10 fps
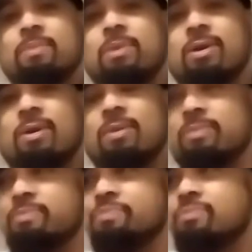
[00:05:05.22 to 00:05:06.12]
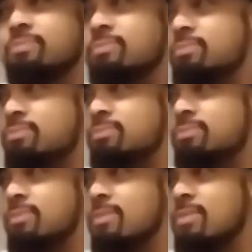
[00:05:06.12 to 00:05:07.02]
But um,
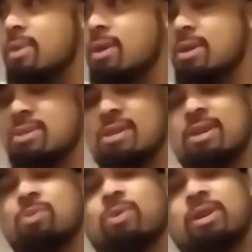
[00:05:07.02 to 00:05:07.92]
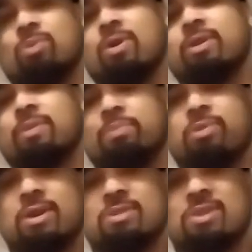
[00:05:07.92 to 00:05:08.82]
he said he really wanted to
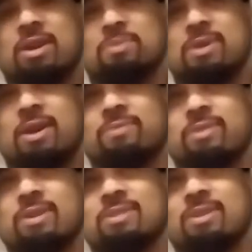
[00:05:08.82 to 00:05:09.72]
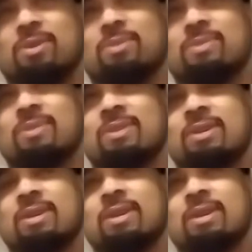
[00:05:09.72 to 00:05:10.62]
impress James Avery, so
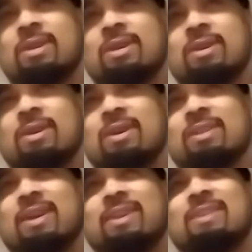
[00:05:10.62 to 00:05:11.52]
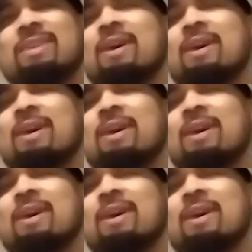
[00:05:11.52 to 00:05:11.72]
uh, like he